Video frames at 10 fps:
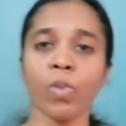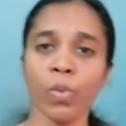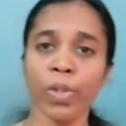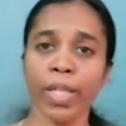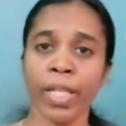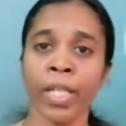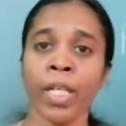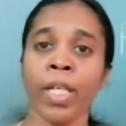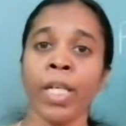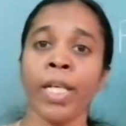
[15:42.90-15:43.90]
Okay.
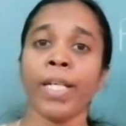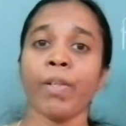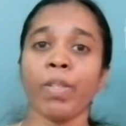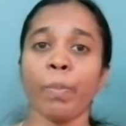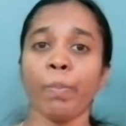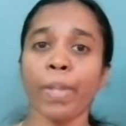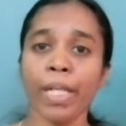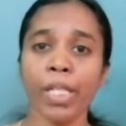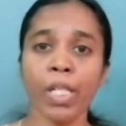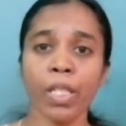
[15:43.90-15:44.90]
Now the
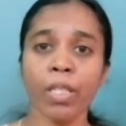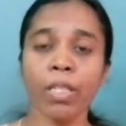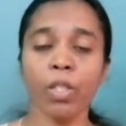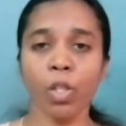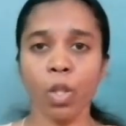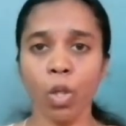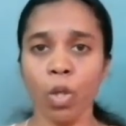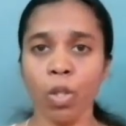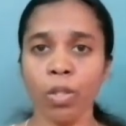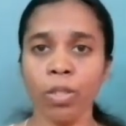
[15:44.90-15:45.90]
pressure
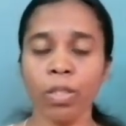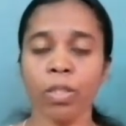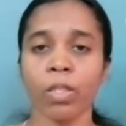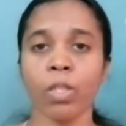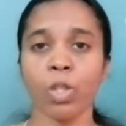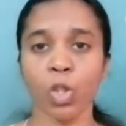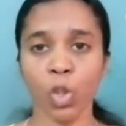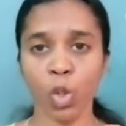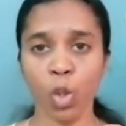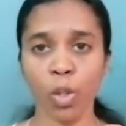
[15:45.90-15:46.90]
on
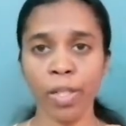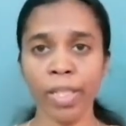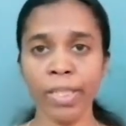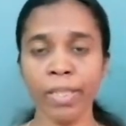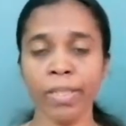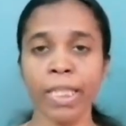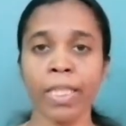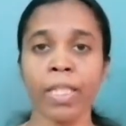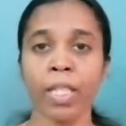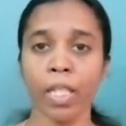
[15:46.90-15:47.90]
solid,
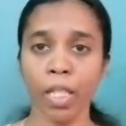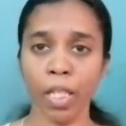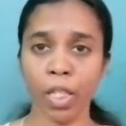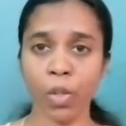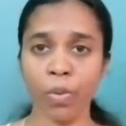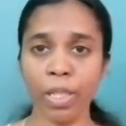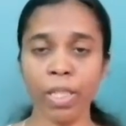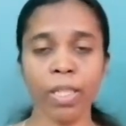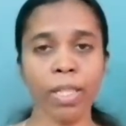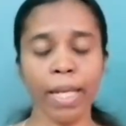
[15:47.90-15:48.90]
liquid
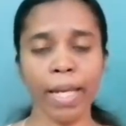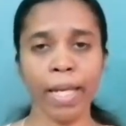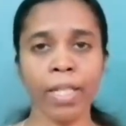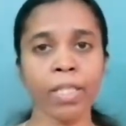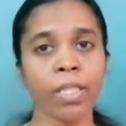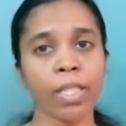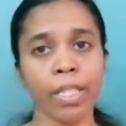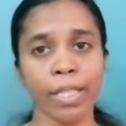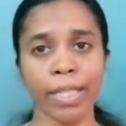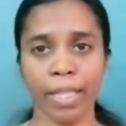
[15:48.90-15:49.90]
and
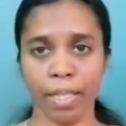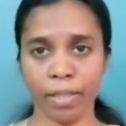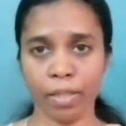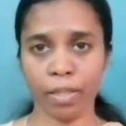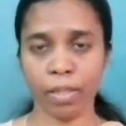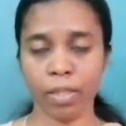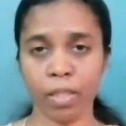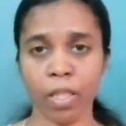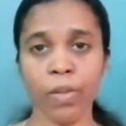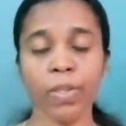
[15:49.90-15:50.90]
gas.
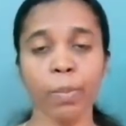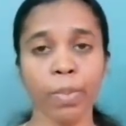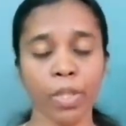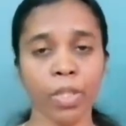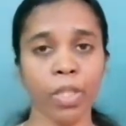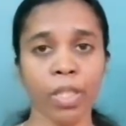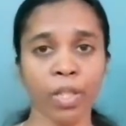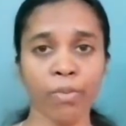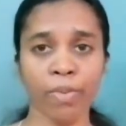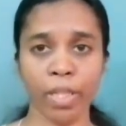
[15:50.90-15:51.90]
How the pressure
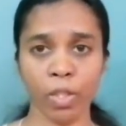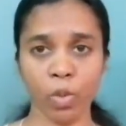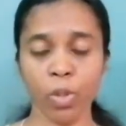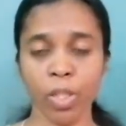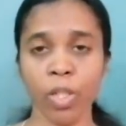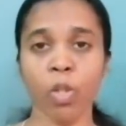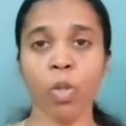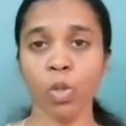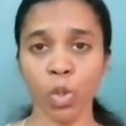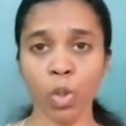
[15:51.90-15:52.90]
effects, okay,
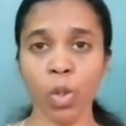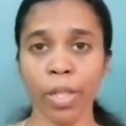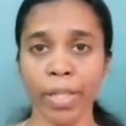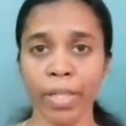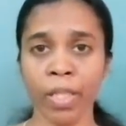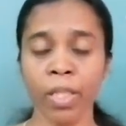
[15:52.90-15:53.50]
on solid.